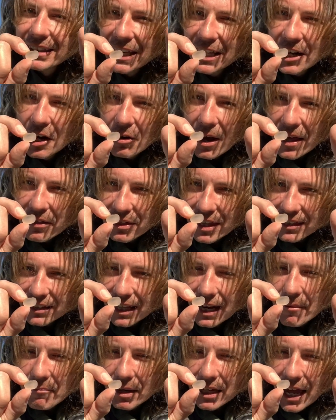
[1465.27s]
You know, I think
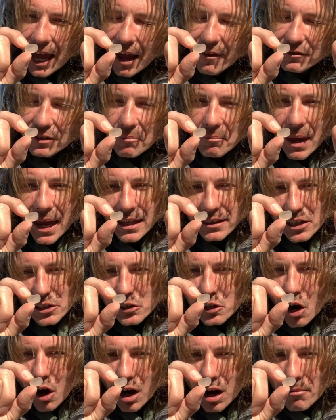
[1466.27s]
that I'm gonna have to pay this
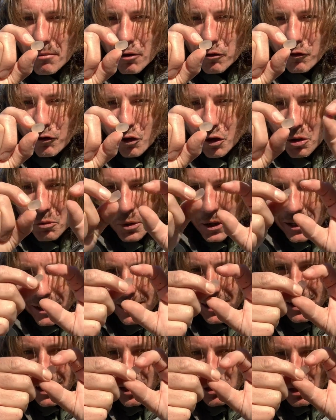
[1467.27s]
karma forward.
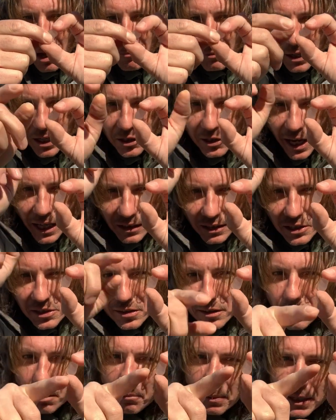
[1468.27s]
So I'm gonna take this
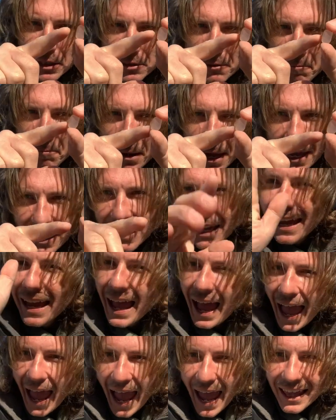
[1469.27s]
little piece of pink
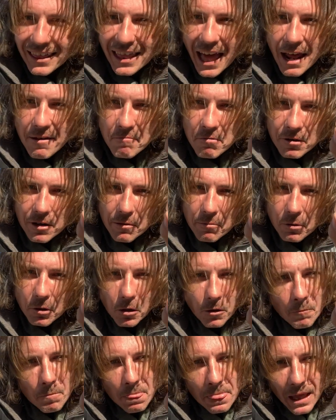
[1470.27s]
and that
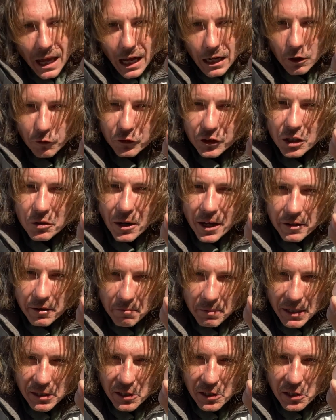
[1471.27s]
purple and a few other
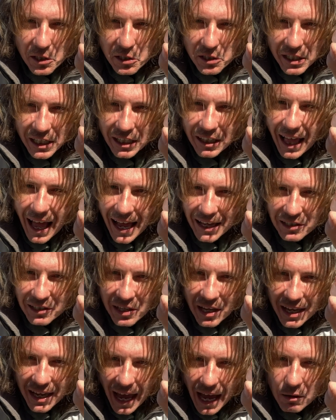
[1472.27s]
pieces of sea glass,
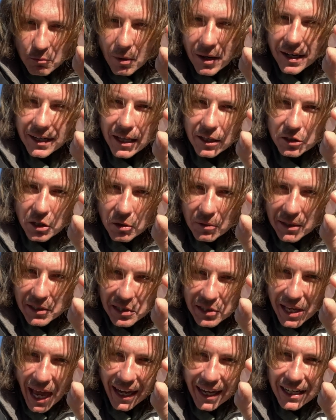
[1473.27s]
and we're gonna do a
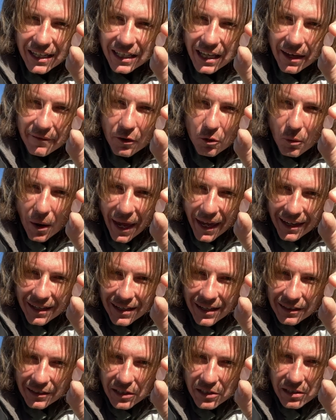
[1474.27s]
second giveaway
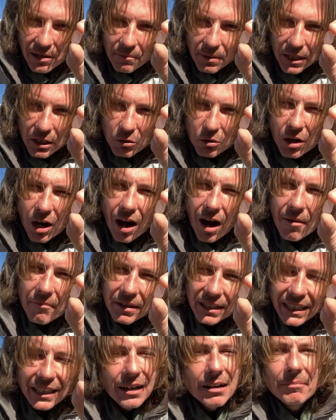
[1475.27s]
to somebody who
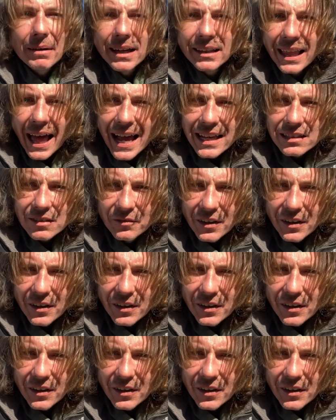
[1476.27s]
commented on my last